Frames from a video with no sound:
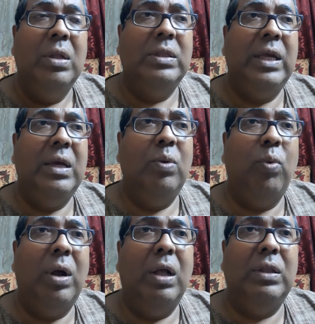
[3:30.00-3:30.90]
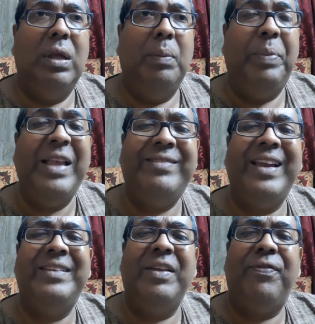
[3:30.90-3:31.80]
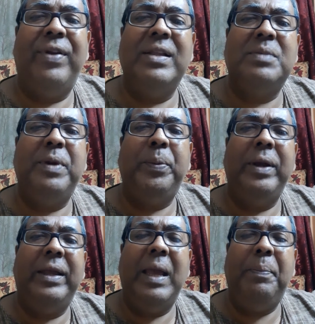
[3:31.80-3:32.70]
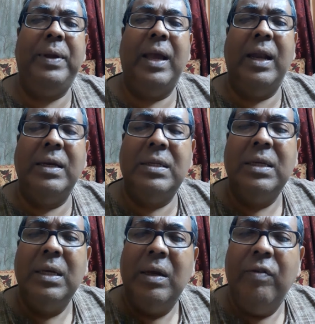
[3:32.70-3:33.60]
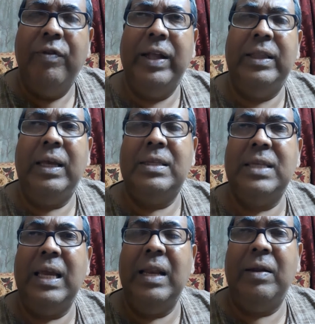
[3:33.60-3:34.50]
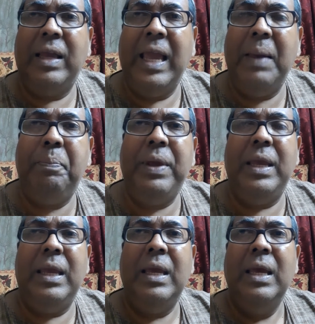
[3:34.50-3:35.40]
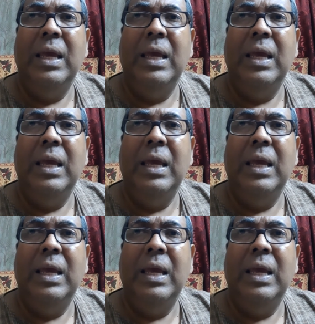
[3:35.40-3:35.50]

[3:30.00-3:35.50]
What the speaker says: the basic difference between KP and Vedic. See, in KP